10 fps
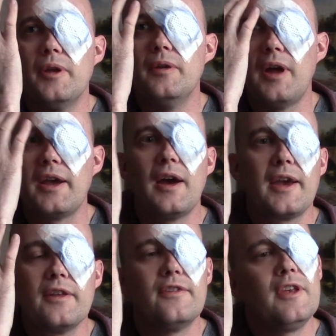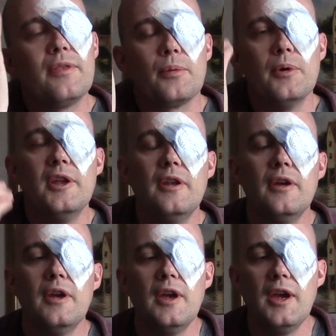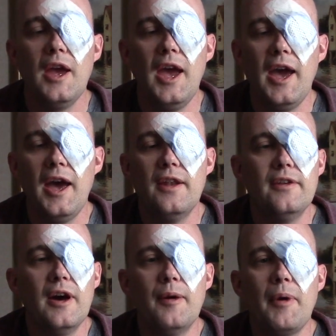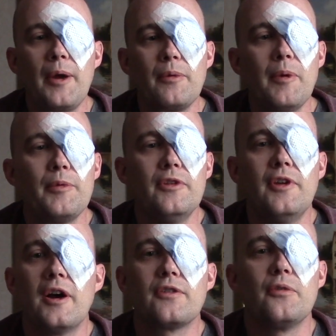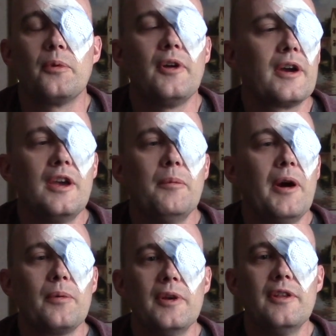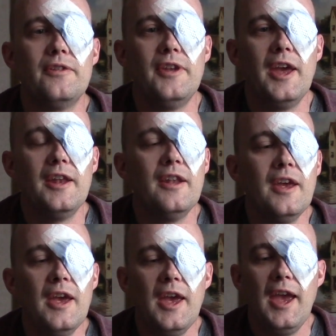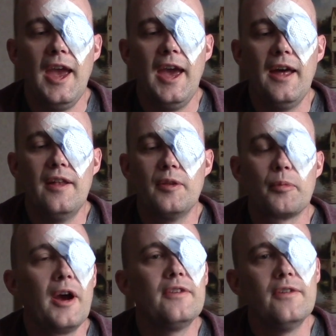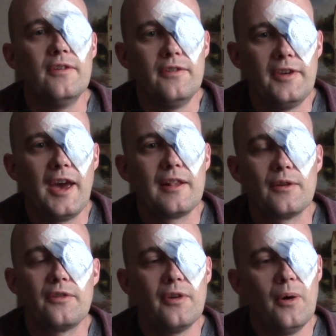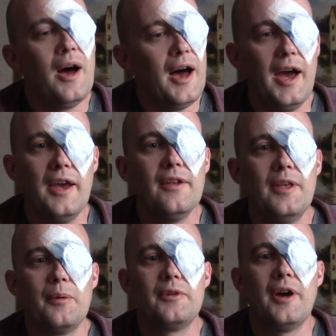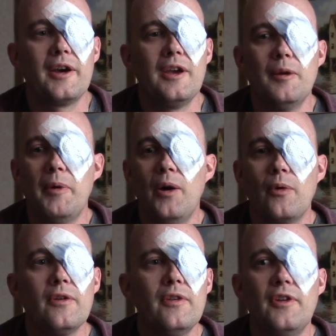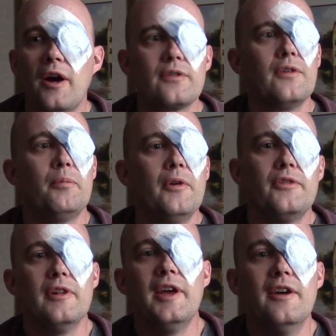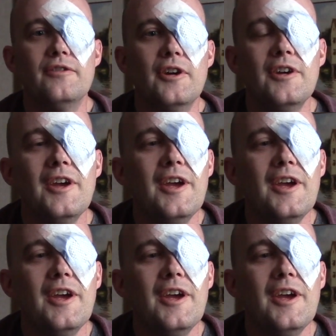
but I could see through it. And I remember the doctors were talking about real estate, and the prices in Seattle are so high. They were talking about, where's the doctor supposed to live?